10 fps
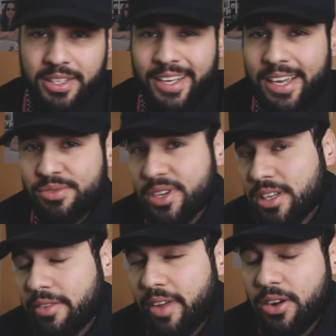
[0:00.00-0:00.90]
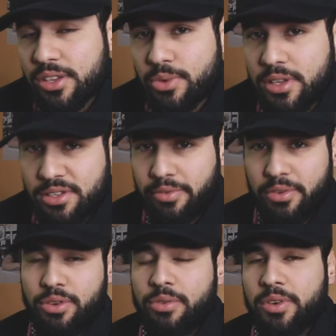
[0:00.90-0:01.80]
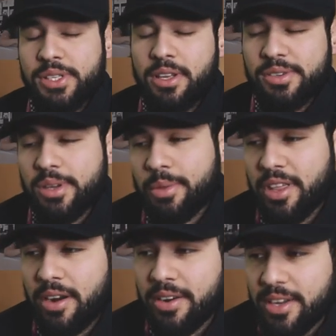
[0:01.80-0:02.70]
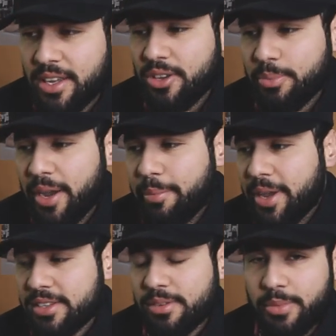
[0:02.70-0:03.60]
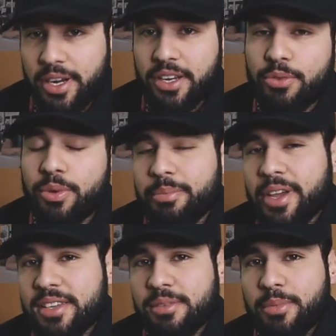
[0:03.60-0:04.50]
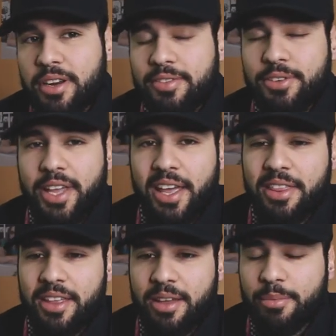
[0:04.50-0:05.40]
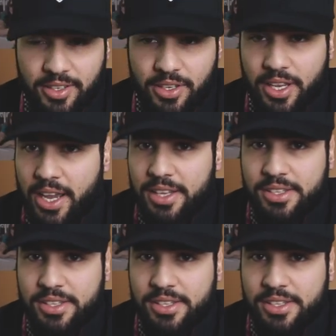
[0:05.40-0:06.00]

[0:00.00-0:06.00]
It has resale value as well, so for you resellers out there, you might make some money. You will make some money if you get them. Yeah,